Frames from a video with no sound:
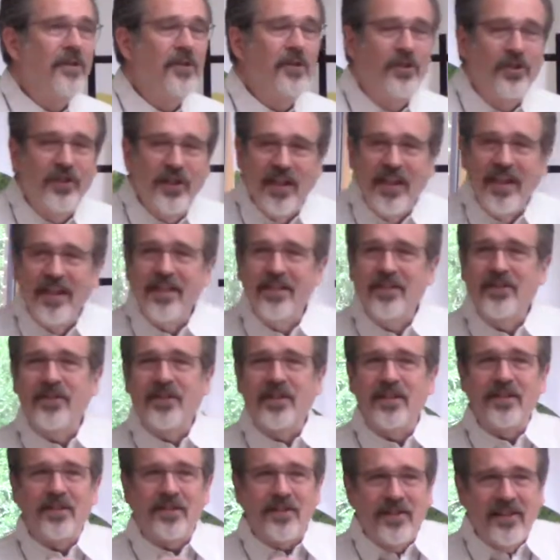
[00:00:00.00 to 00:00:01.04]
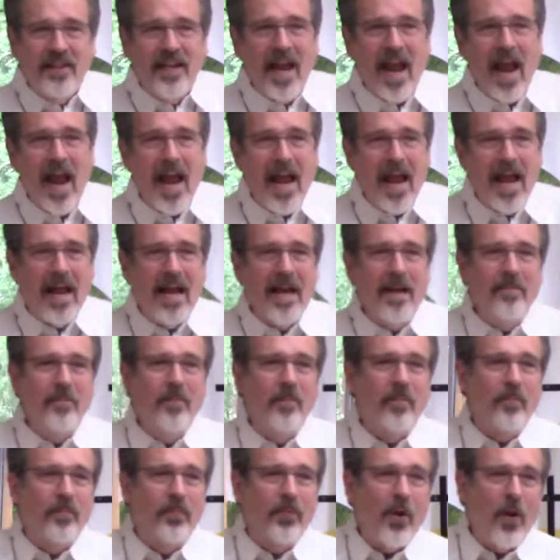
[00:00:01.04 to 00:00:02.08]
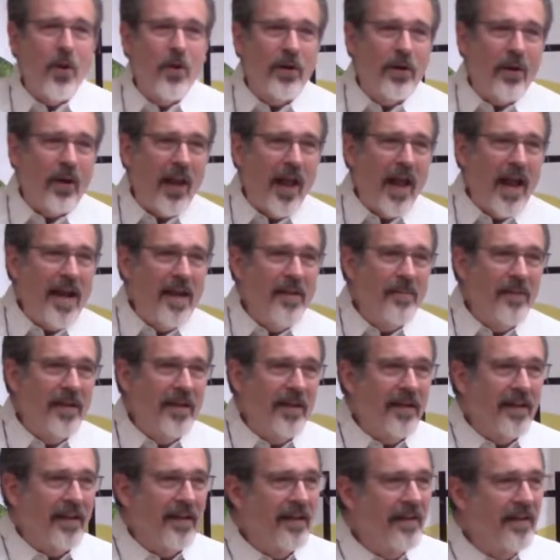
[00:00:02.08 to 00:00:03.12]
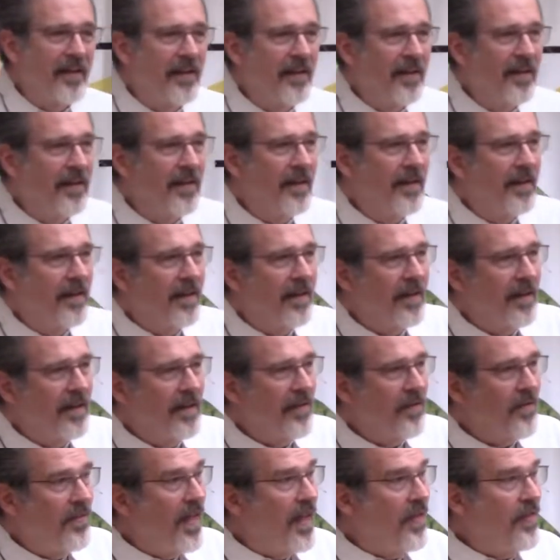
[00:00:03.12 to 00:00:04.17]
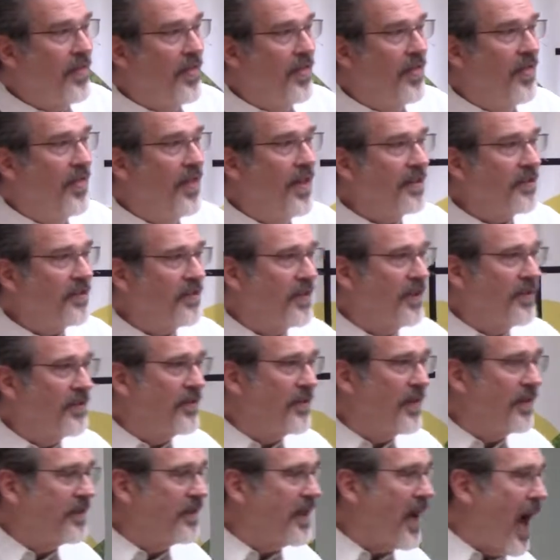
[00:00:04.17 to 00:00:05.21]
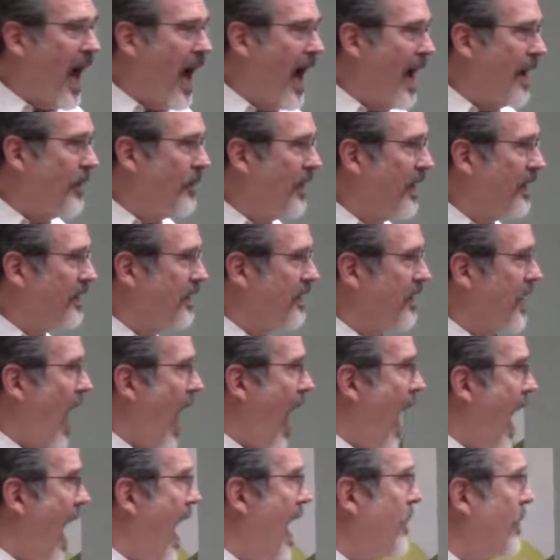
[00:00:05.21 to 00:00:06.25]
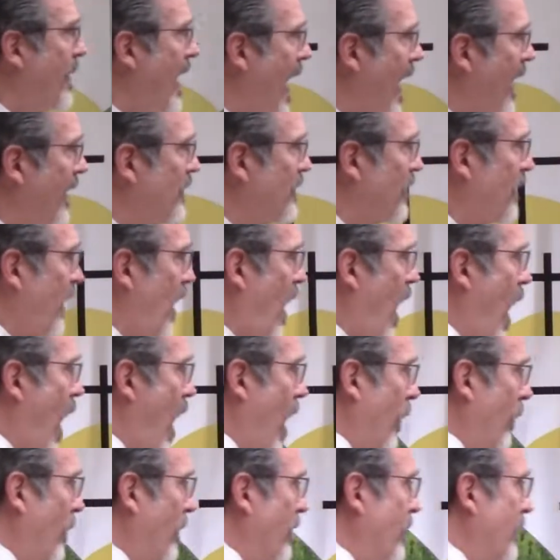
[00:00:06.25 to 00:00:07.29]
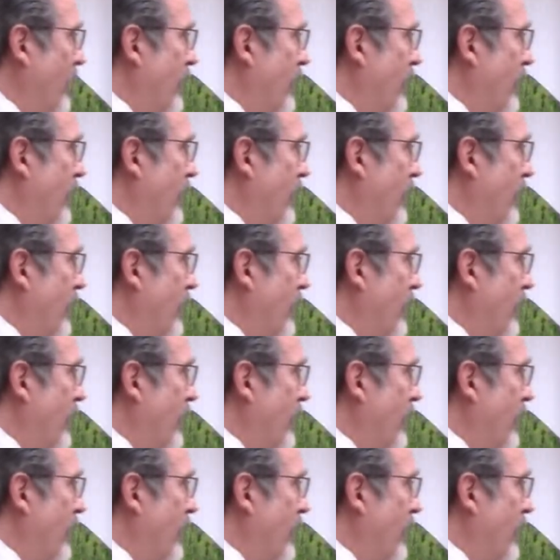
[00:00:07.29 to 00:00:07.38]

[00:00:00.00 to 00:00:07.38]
Jesus came proclaiming that this is the time. The time has come.